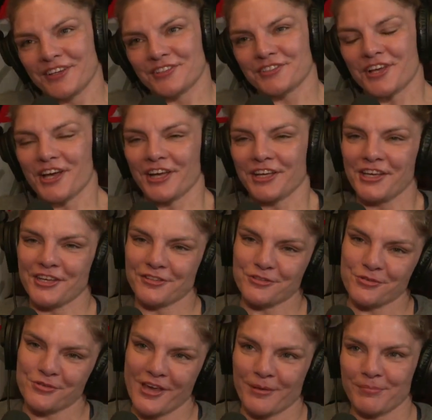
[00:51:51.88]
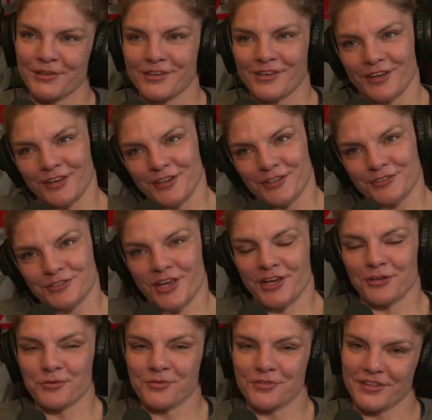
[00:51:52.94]
I can't do that because
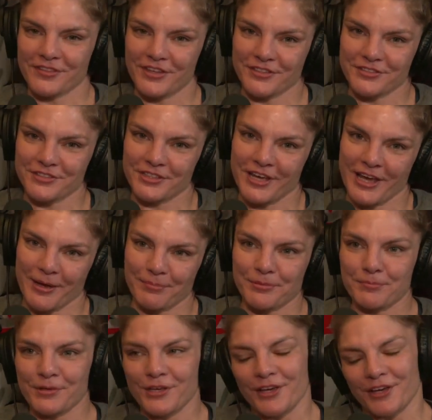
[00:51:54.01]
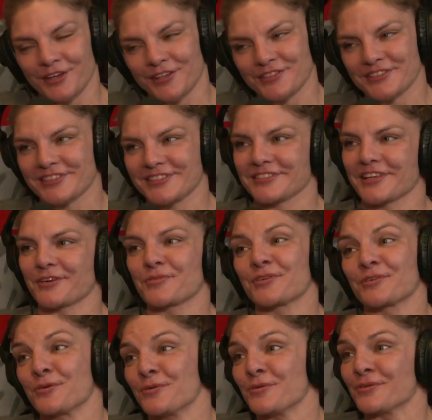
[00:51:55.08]
I don't think that's going to happen because, and it's like, well,
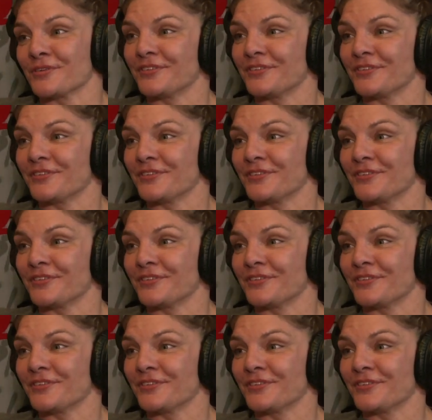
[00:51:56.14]
cool.